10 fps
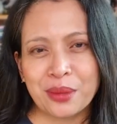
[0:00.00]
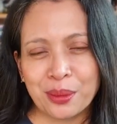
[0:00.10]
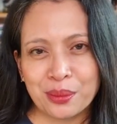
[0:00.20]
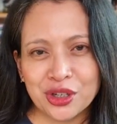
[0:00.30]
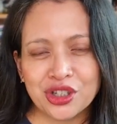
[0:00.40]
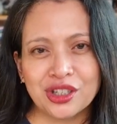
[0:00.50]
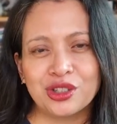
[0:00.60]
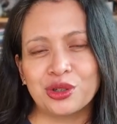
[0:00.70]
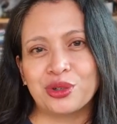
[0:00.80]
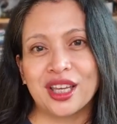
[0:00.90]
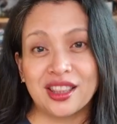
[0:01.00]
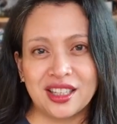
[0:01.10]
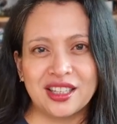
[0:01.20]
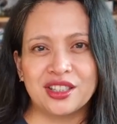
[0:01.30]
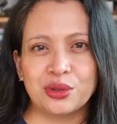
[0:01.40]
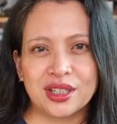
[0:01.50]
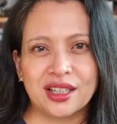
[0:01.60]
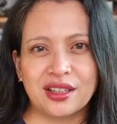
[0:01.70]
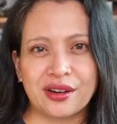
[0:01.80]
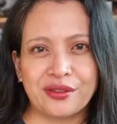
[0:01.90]
in my mission to get these
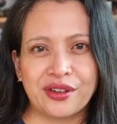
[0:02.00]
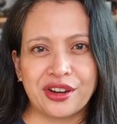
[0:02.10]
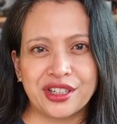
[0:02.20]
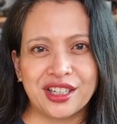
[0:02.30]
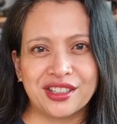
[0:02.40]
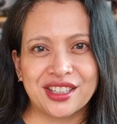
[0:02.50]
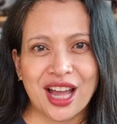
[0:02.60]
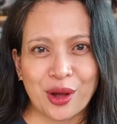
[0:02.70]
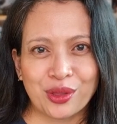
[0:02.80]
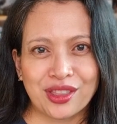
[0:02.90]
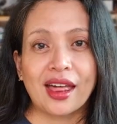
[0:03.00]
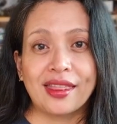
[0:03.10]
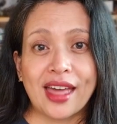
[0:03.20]
Nusantara fairy tales out there.